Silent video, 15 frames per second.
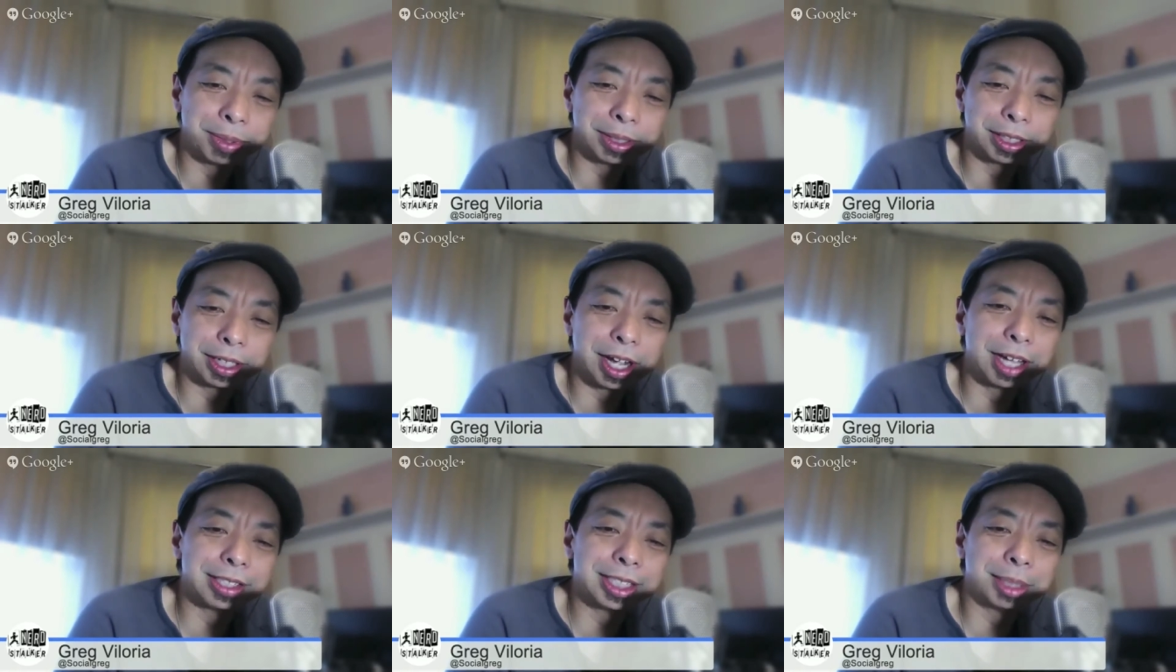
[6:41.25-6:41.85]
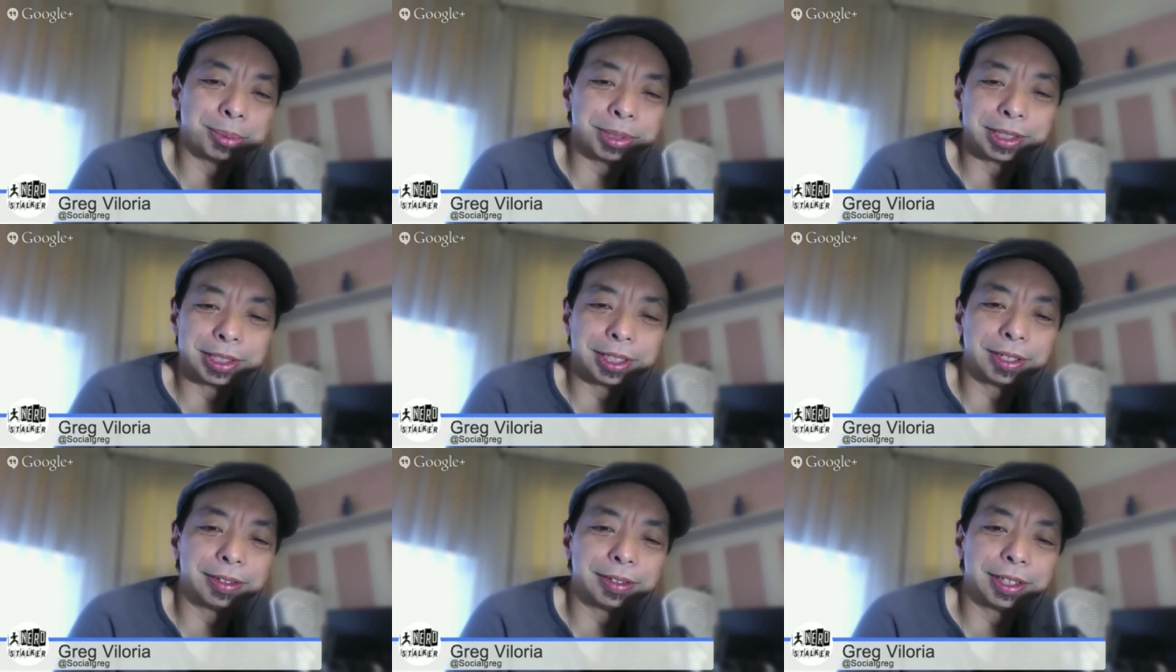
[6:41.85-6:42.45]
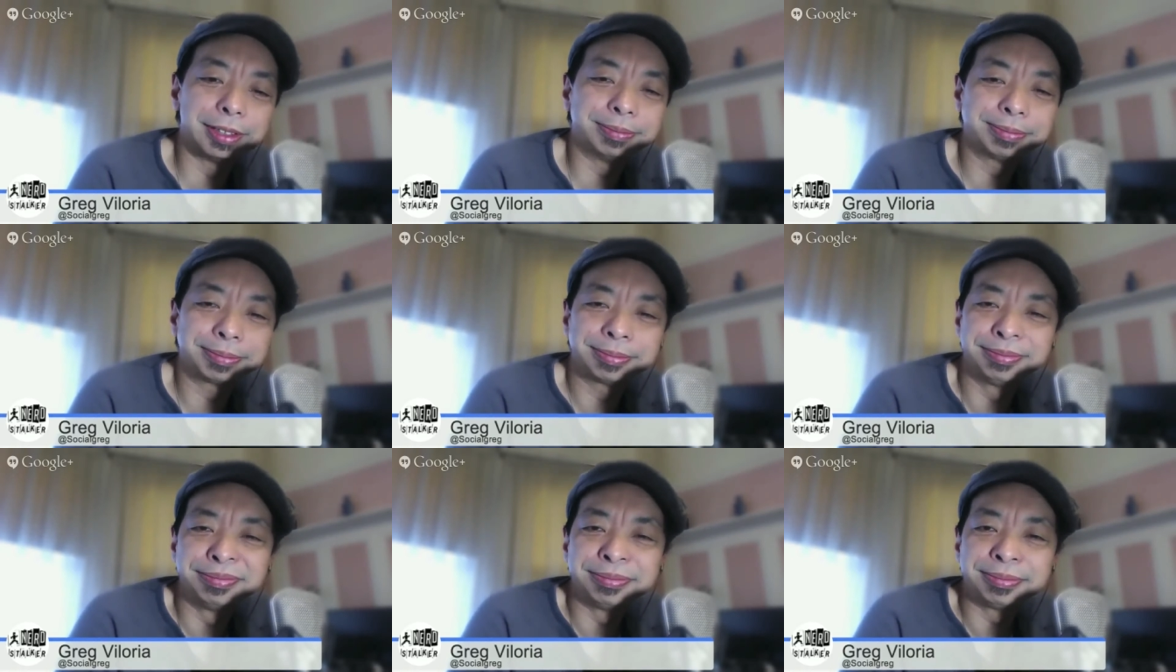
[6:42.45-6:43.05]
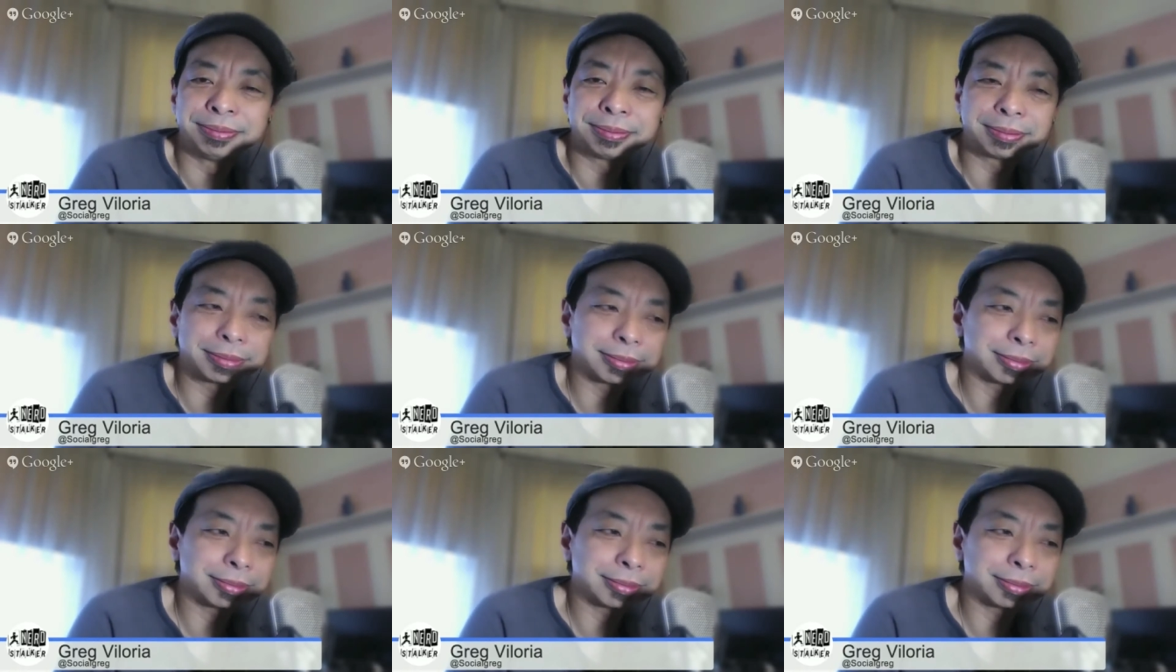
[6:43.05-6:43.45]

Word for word: but the concept is there, right? Right.